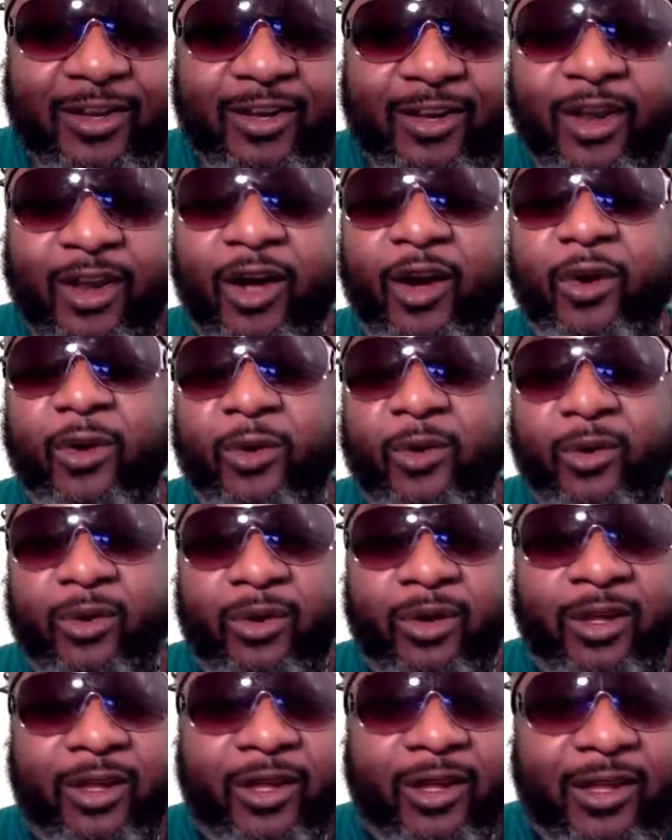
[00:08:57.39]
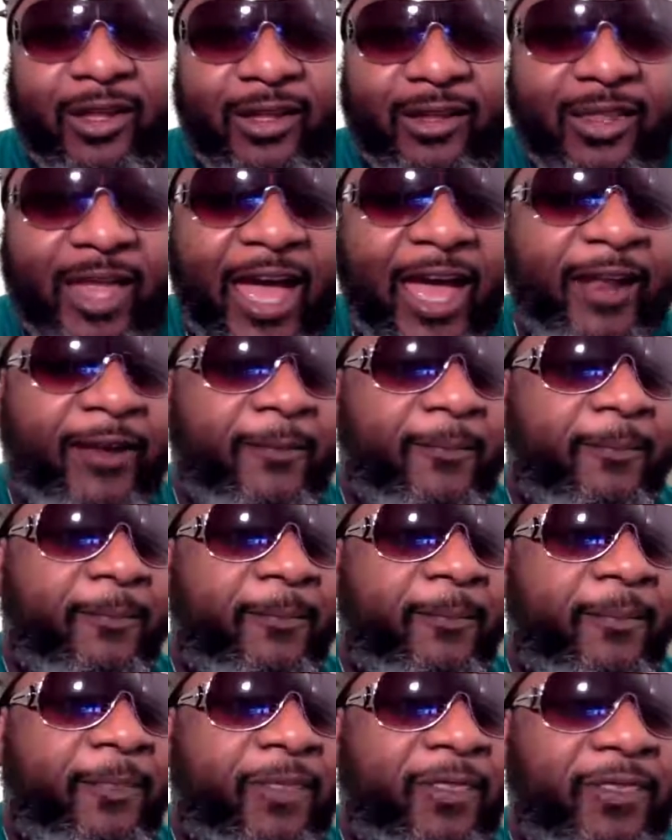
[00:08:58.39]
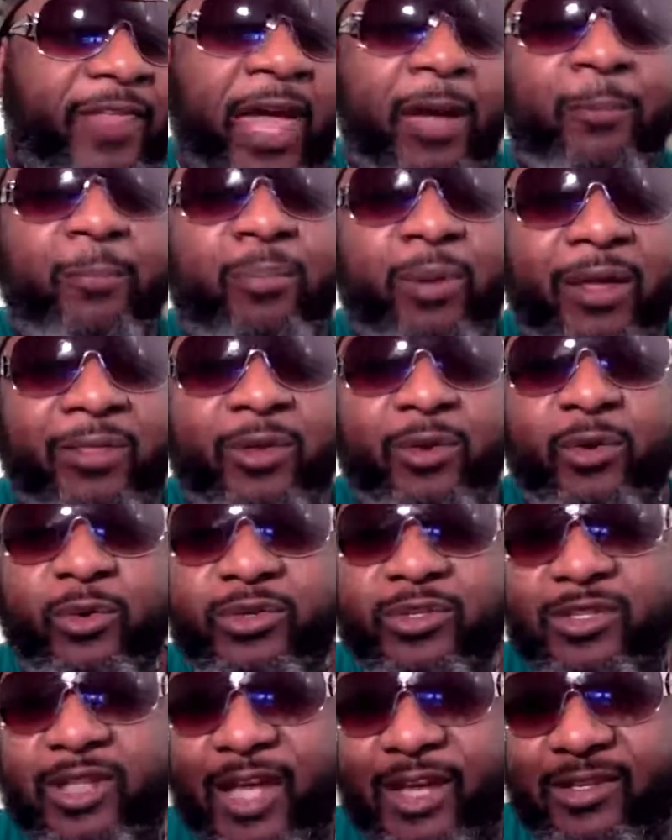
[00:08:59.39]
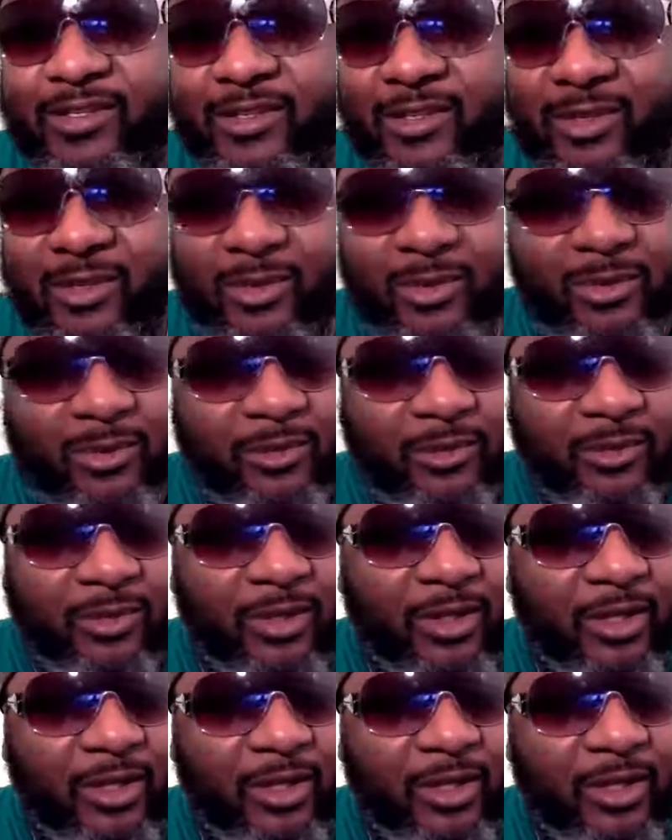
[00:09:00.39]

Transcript: know that that brother who's next to you,